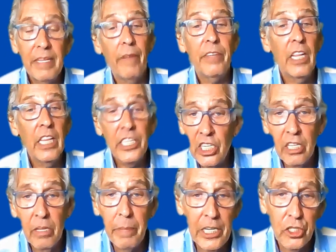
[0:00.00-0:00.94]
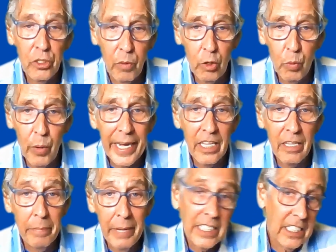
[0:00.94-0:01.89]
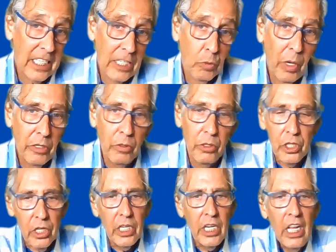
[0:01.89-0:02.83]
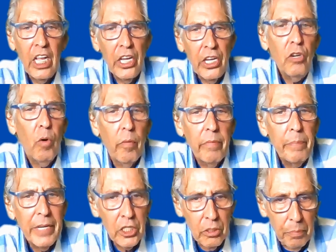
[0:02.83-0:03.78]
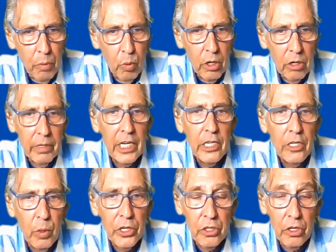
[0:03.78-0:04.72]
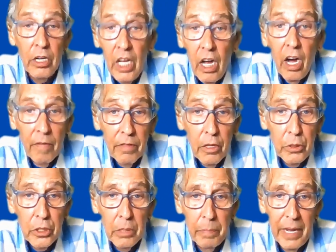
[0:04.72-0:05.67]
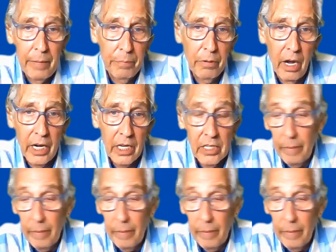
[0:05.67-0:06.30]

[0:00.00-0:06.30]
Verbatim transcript: Now, if you listen to the pet show on a regular basis, as well you should, you know I'm a big supporter and endorser of Lucy Pet Products.